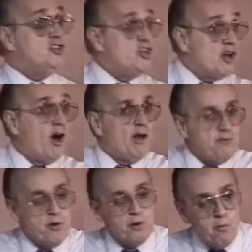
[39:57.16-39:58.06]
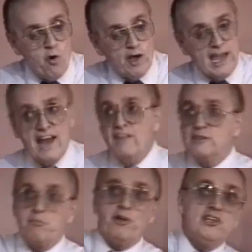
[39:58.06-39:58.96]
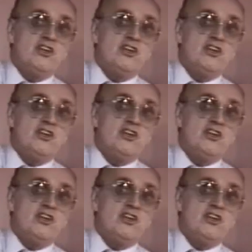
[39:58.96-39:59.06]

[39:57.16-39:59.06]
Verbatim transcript: Do you know if you were to walk out of this building,